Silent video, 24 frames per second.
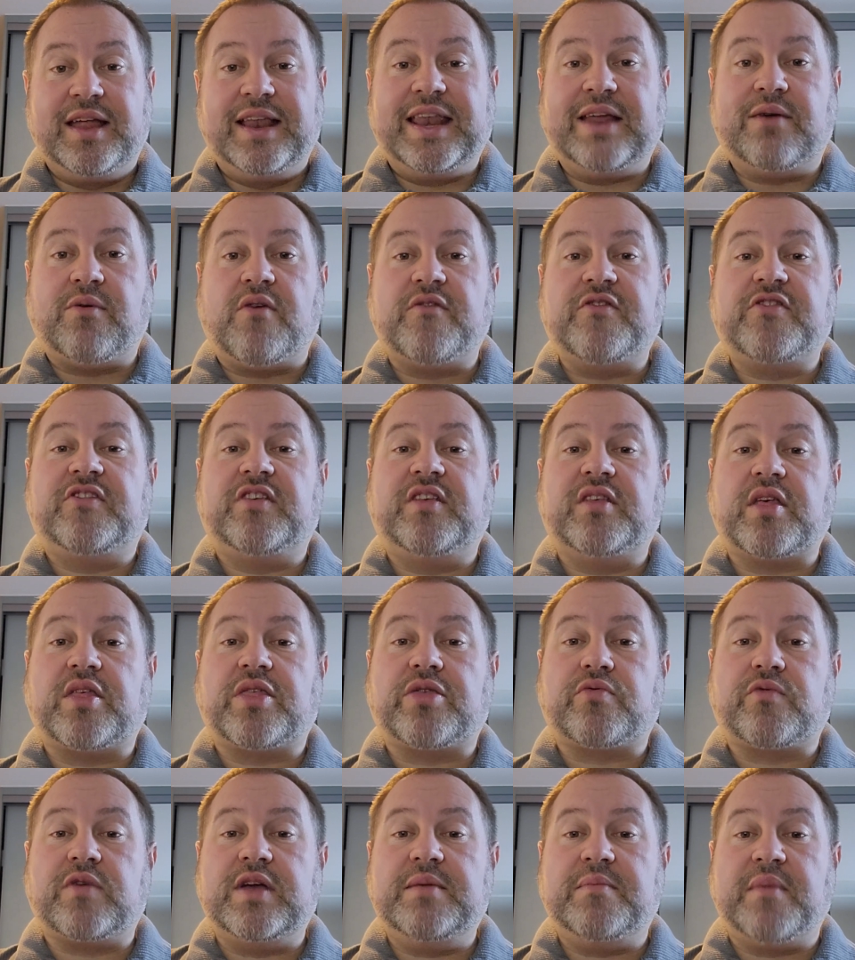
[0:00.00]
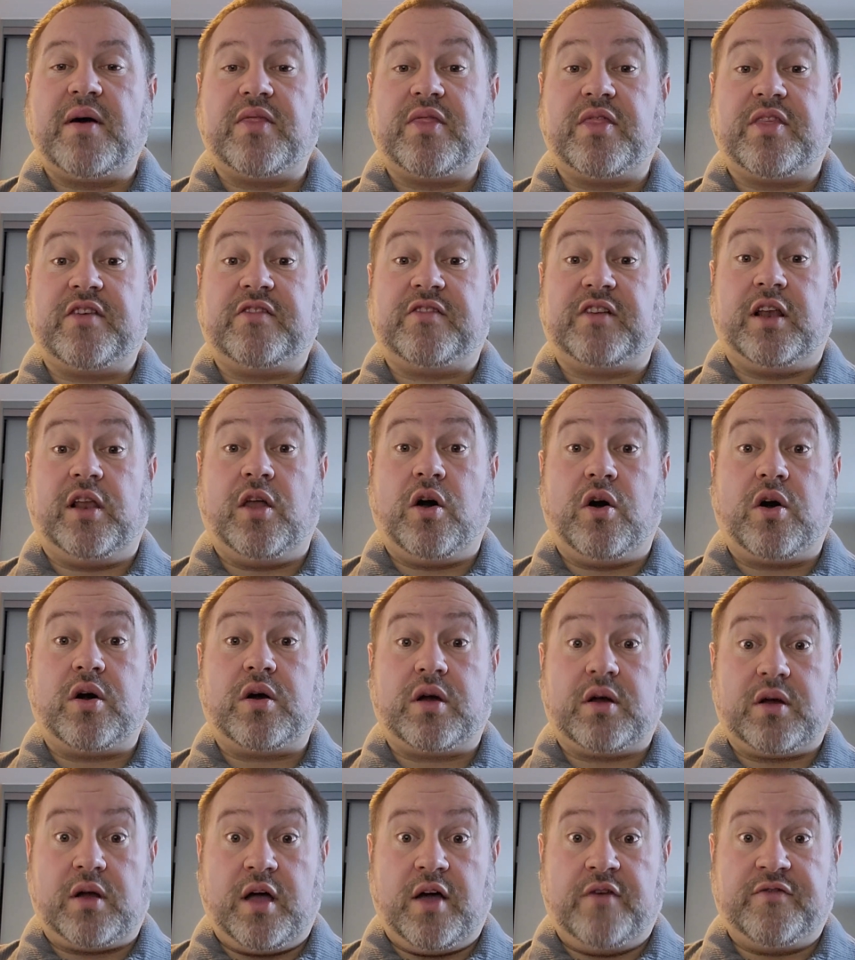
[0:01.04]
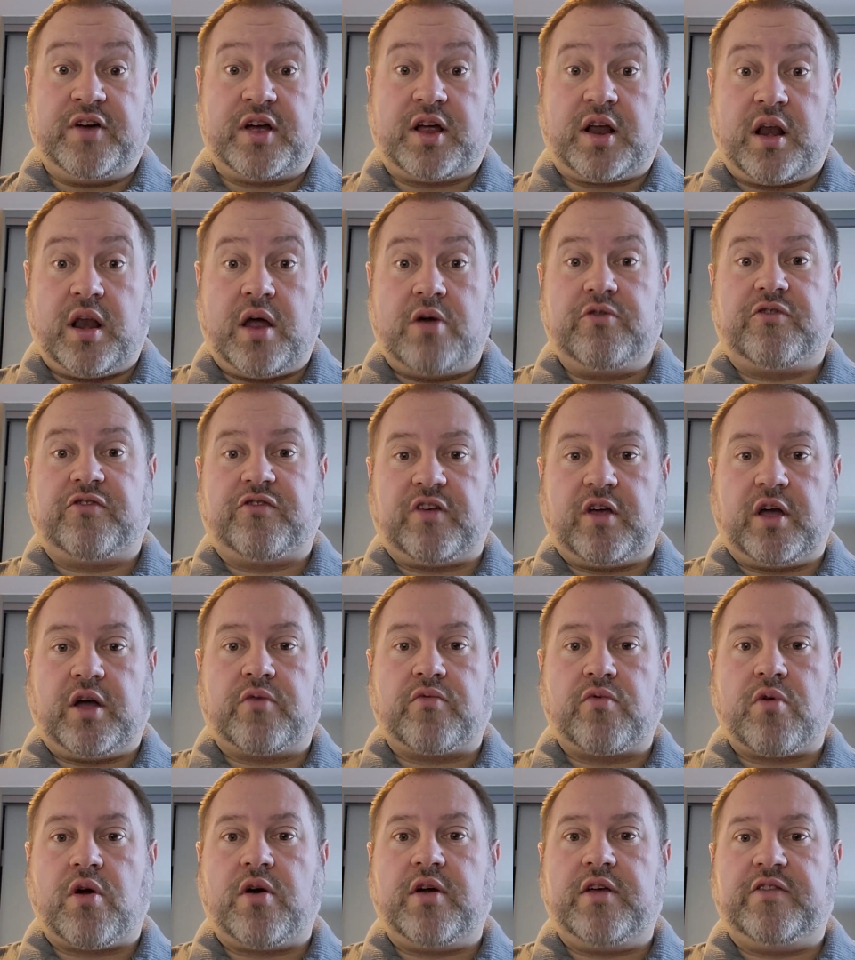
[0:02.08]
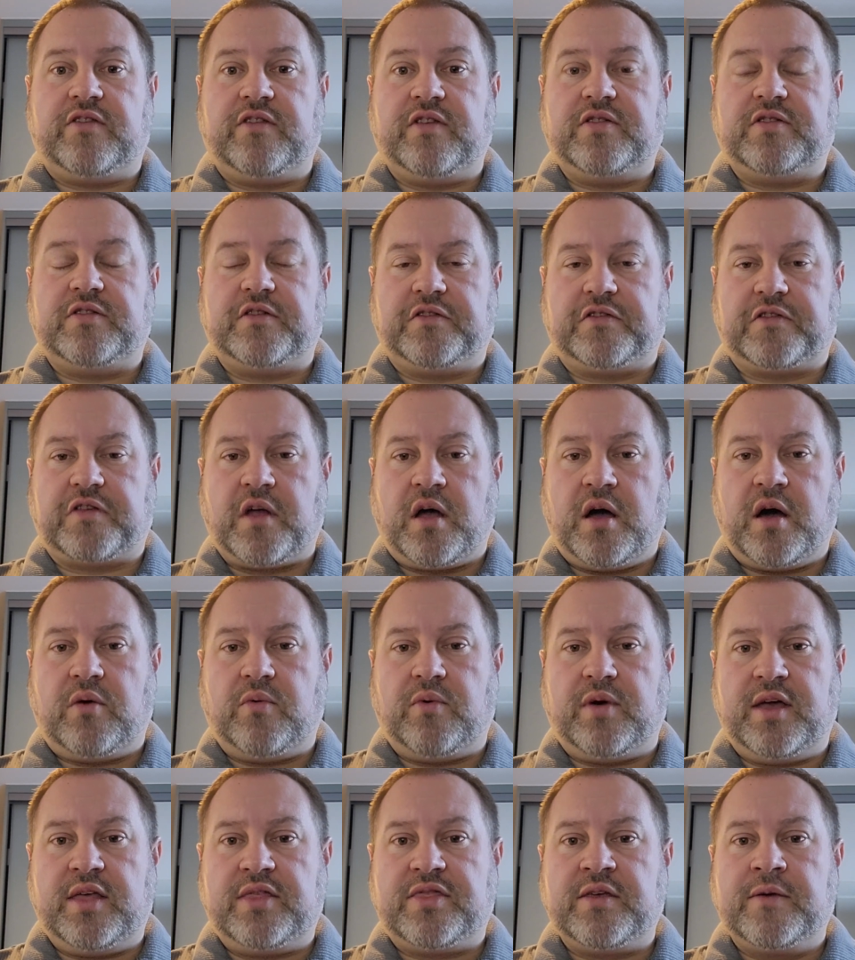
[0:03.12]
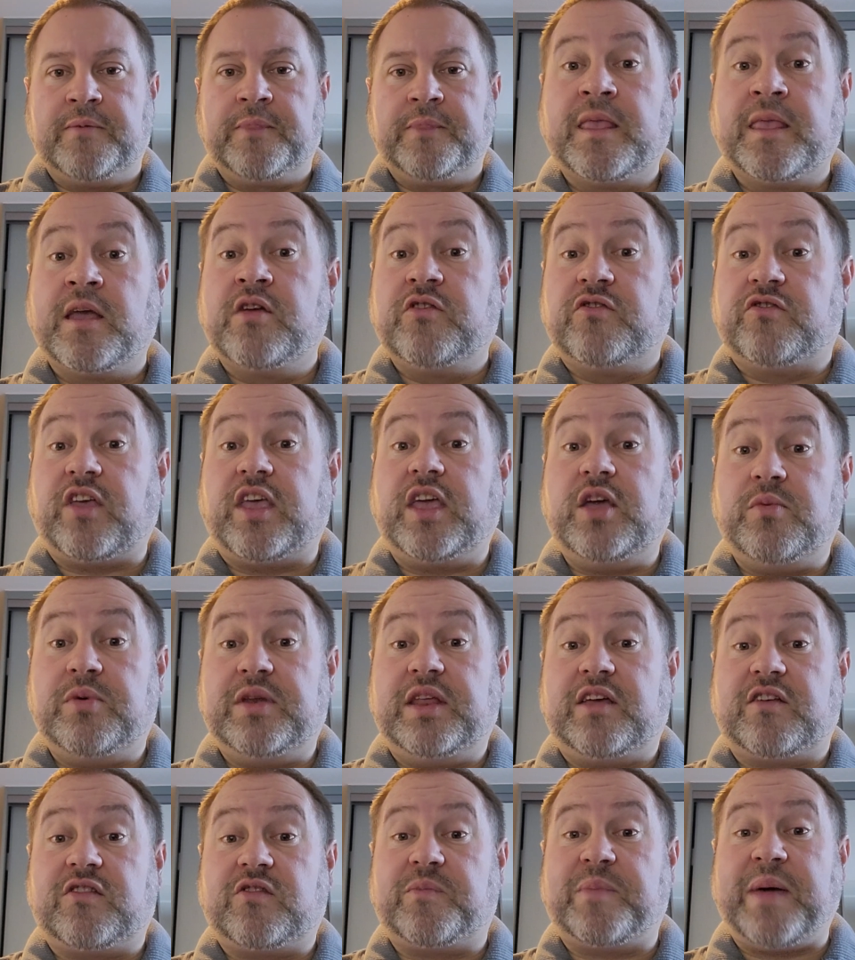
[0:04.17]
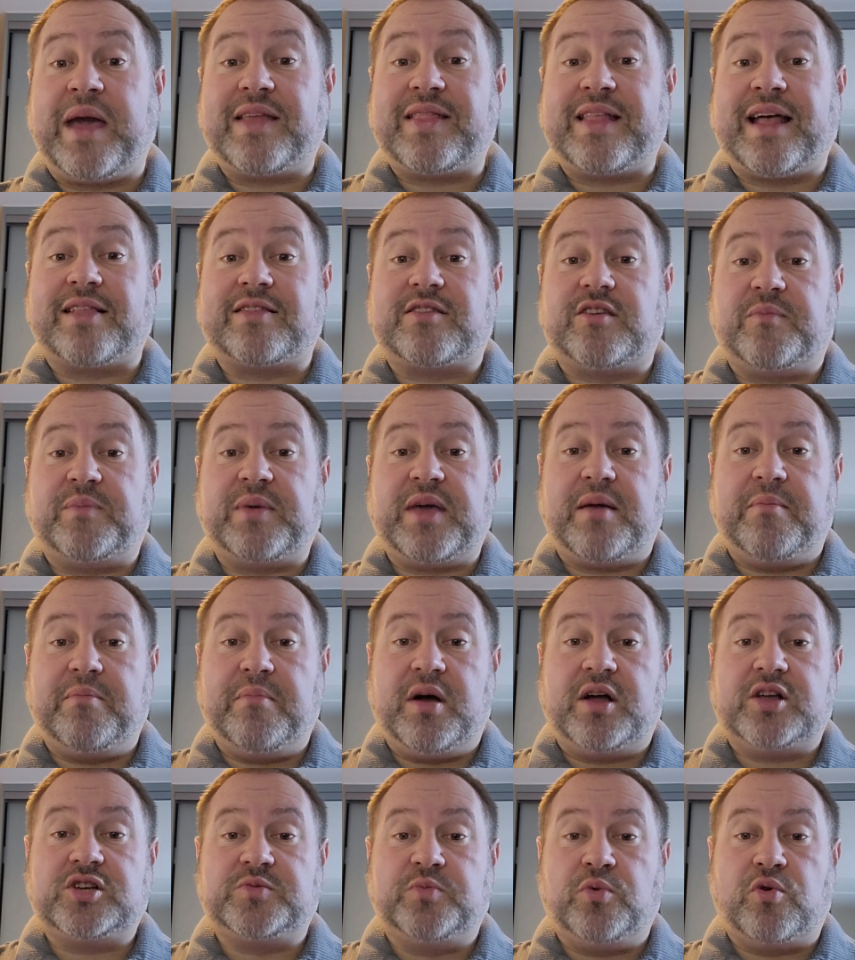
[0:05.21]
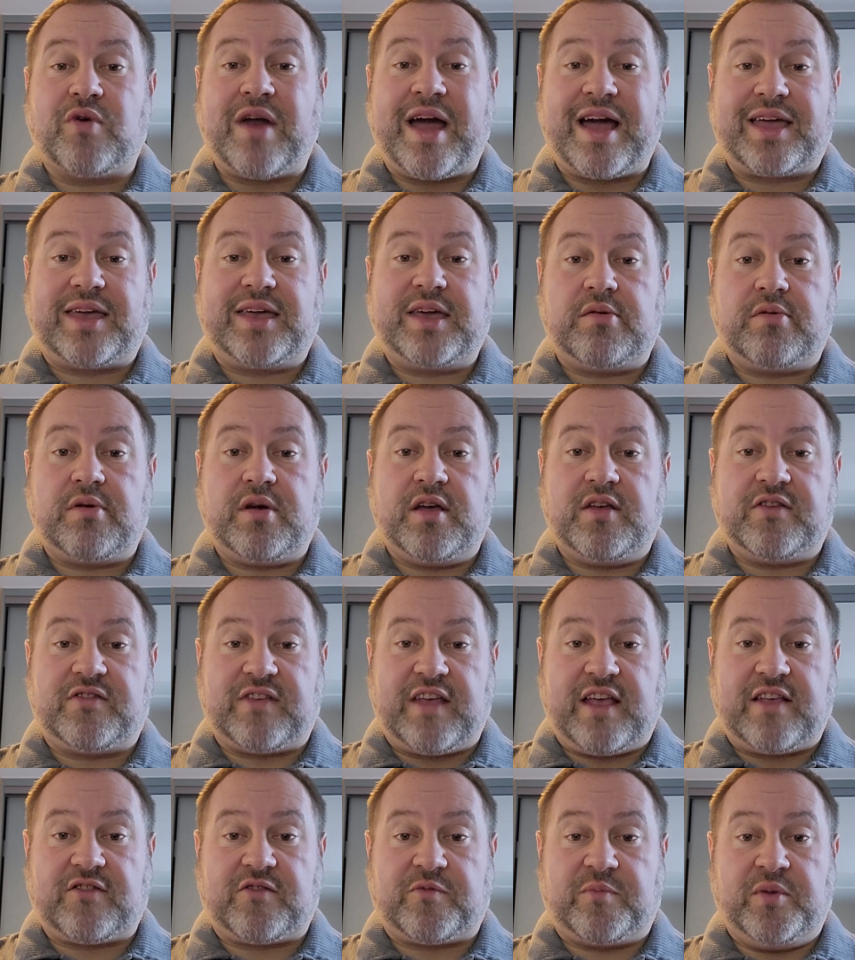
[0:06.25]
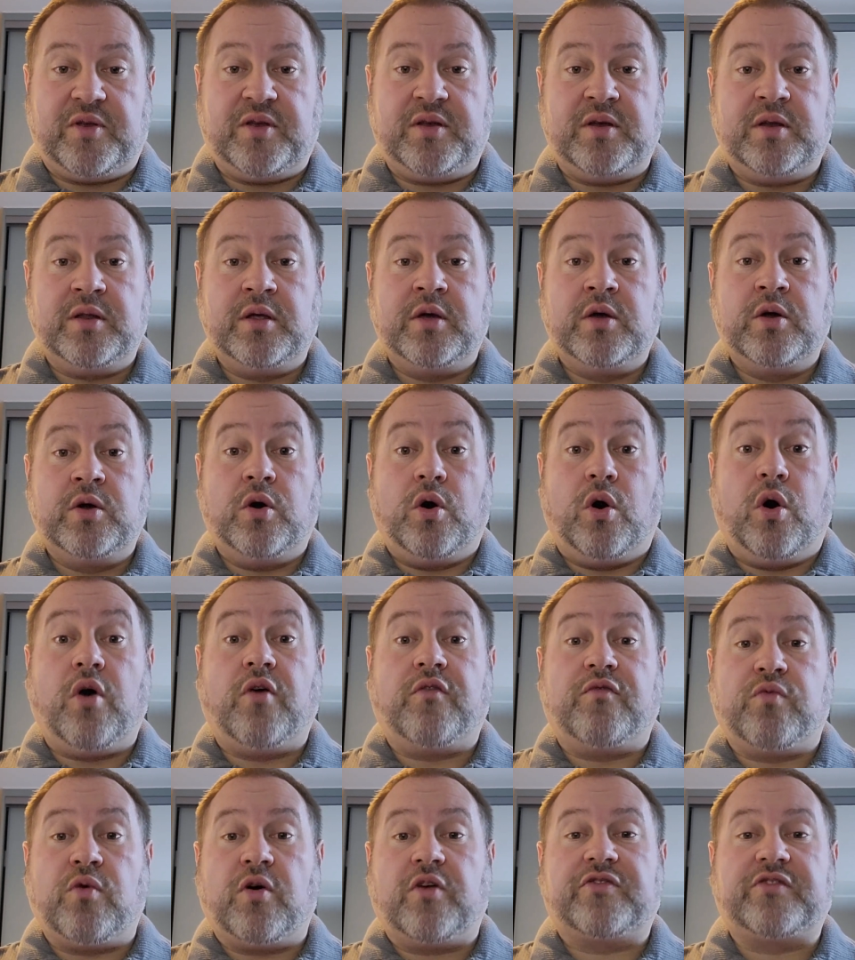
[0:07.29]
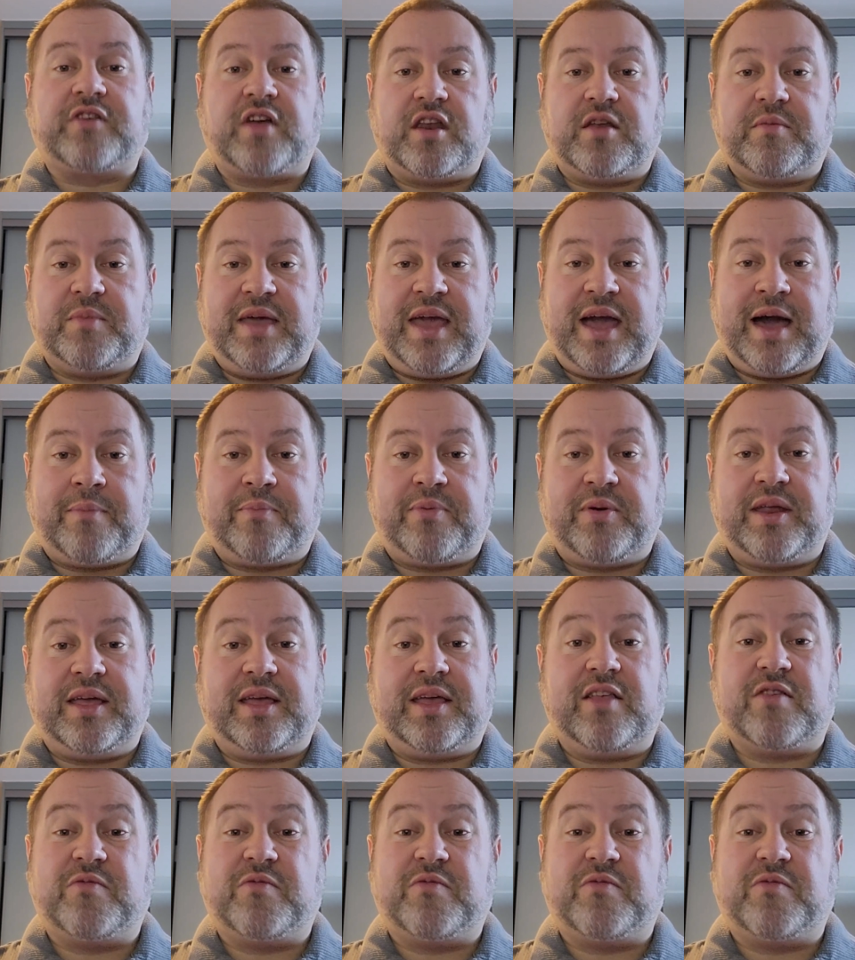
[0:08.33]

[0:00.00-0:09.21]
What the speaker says: Now, obviously, the 3-month is a lot of a closer horizon to start with, so you would expect that to be a much more accurate assessment of what's going to be happening.